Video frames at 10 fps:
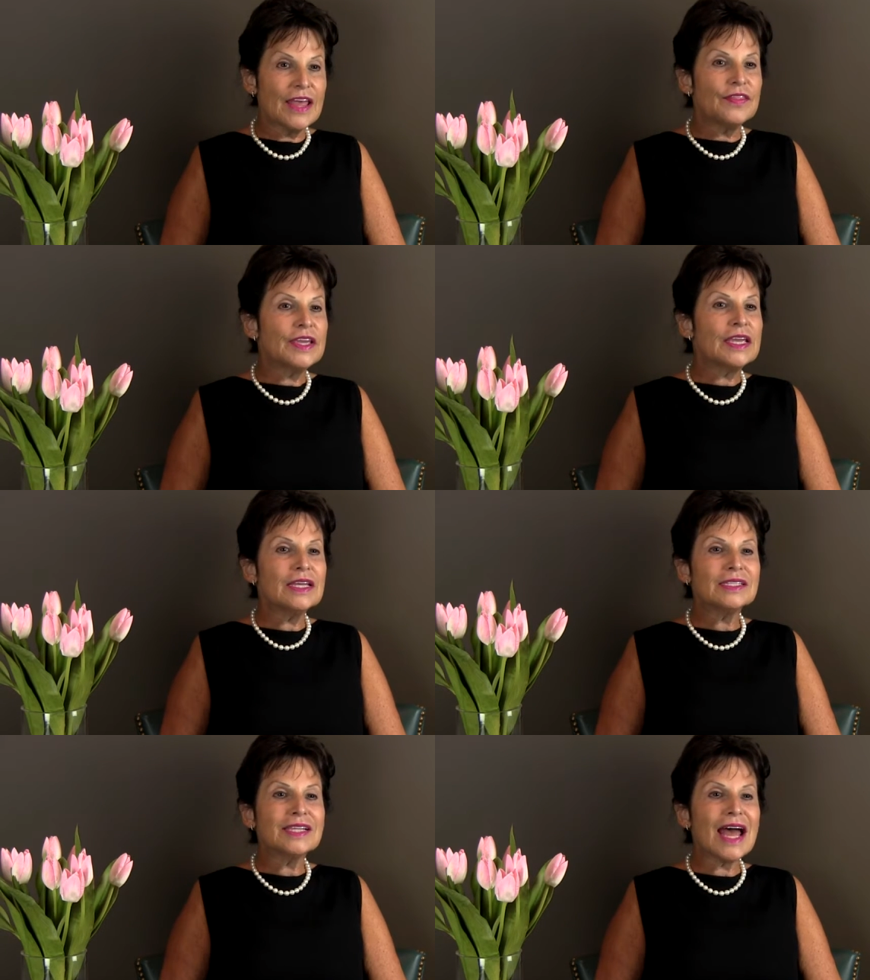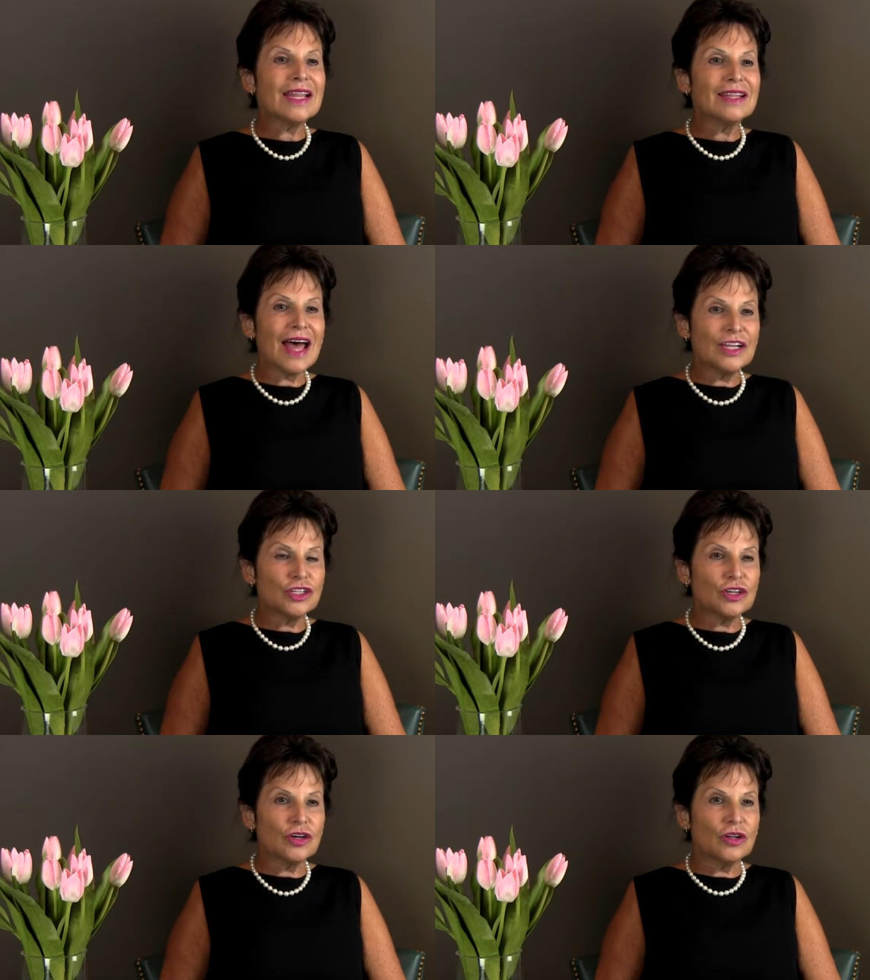Thinking is not
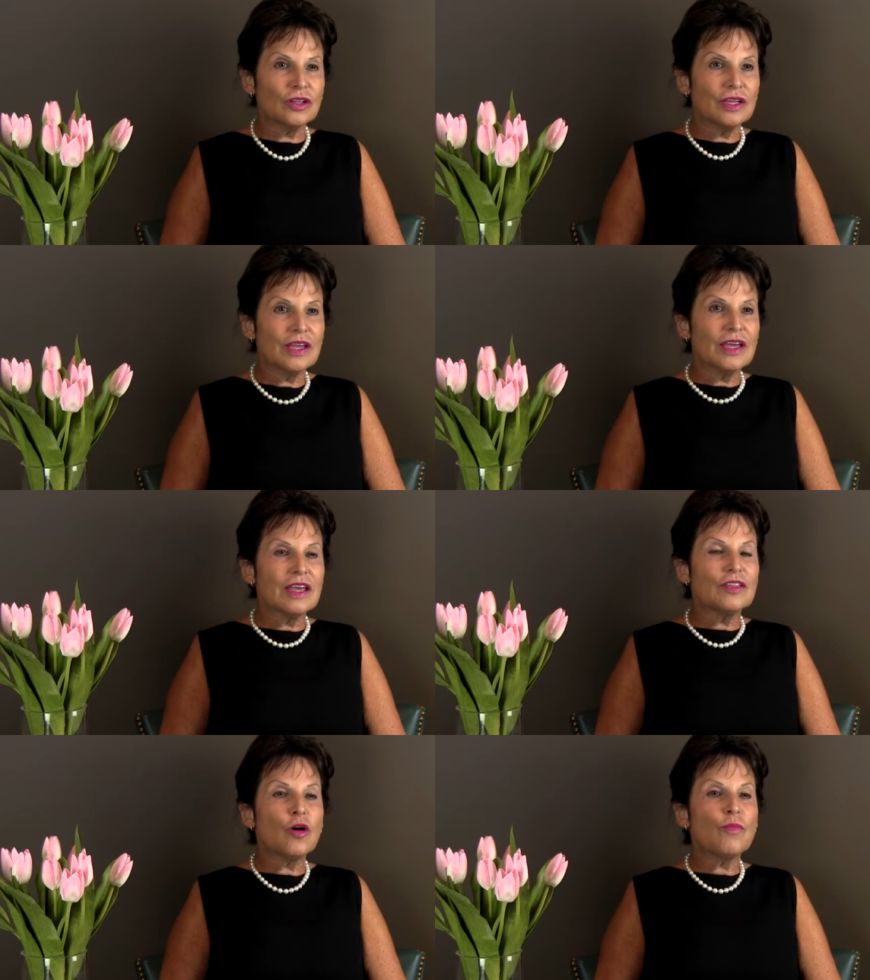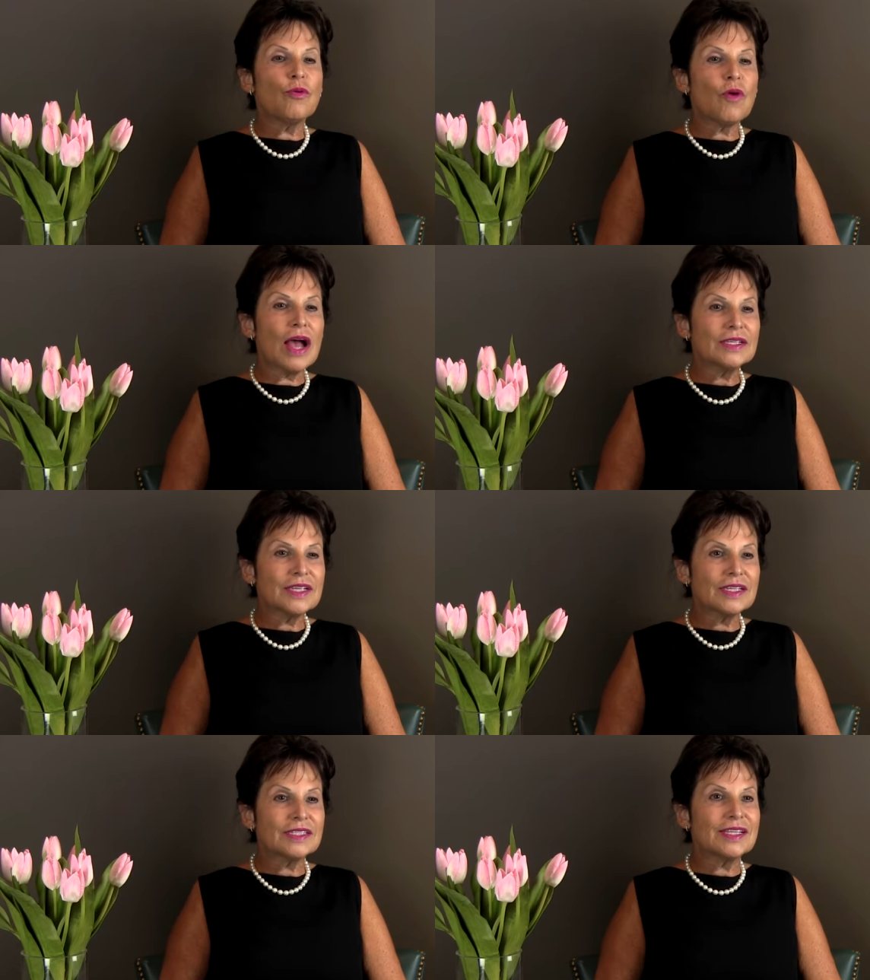logical. Don't
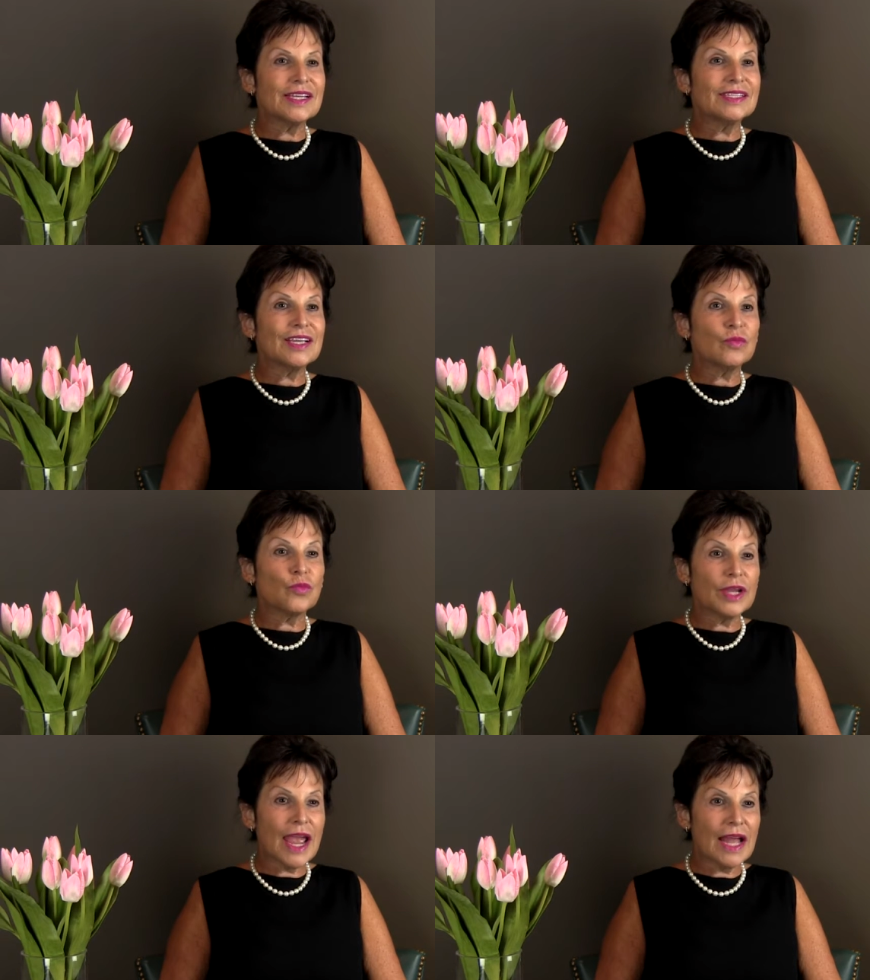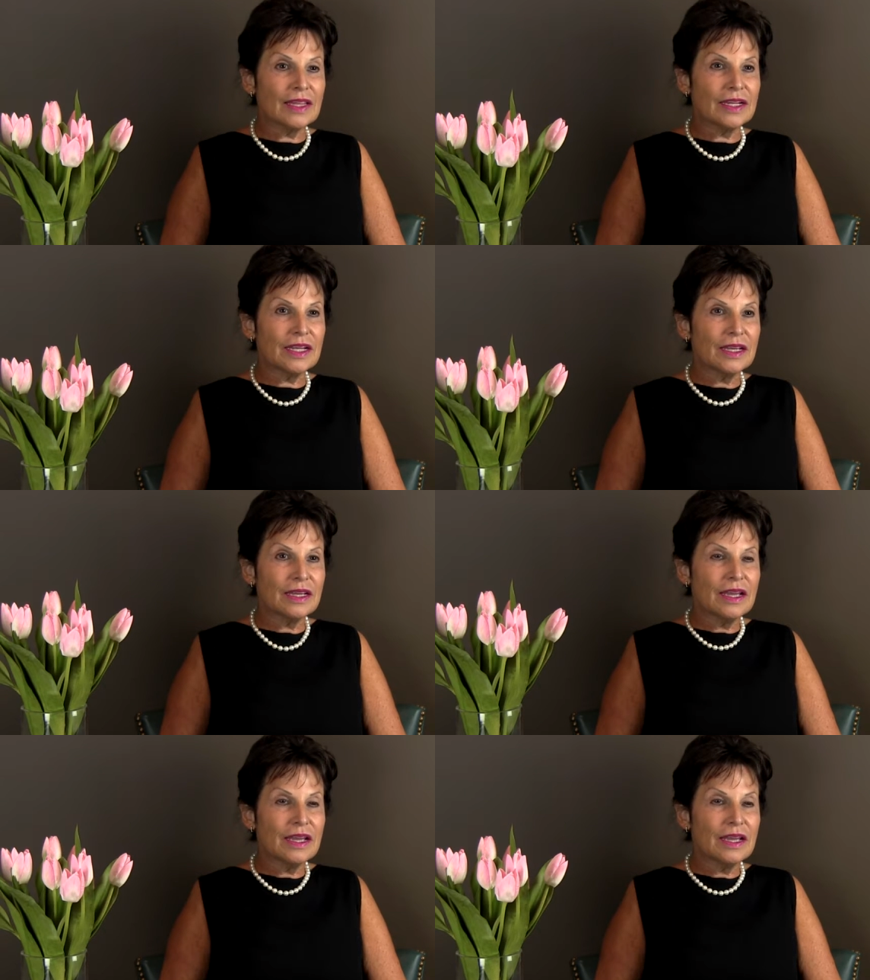process things in reality.